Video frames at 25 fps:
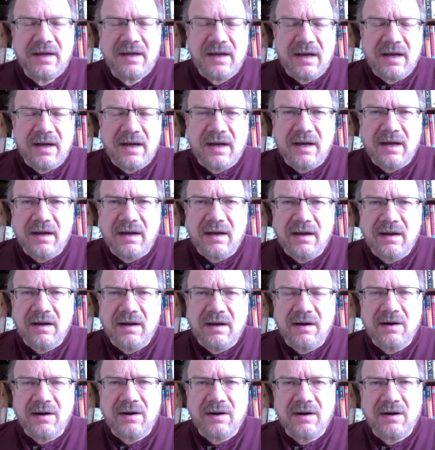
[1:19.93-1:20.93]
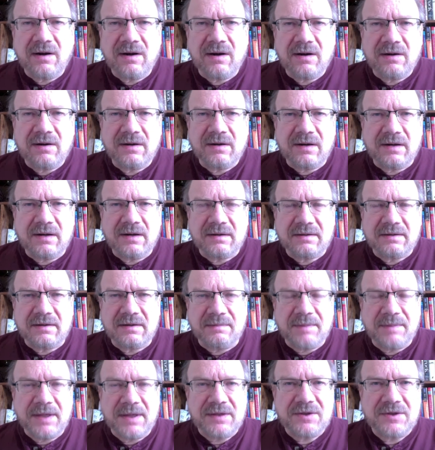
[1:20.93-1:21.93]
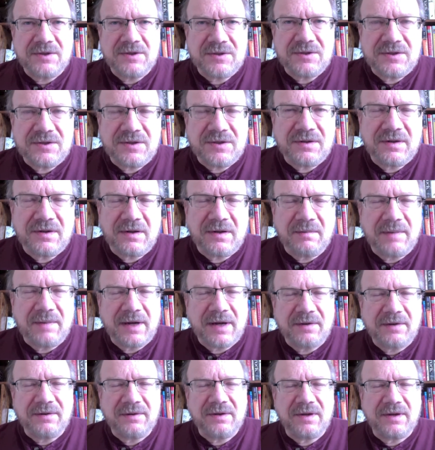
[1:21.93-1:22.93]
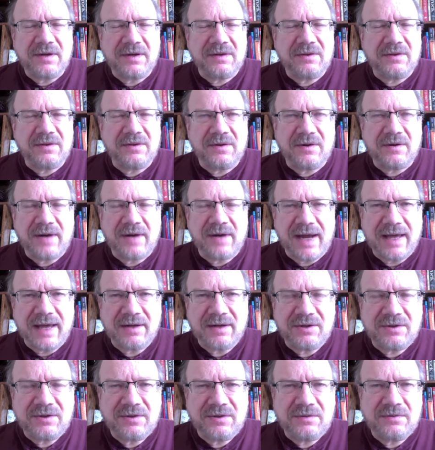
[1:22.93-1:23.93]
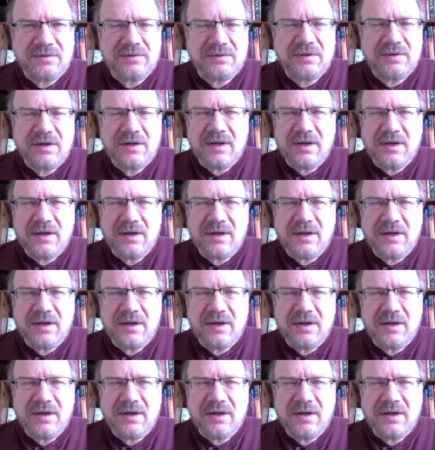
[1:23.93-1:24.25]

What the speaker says: are opinions about their attitude,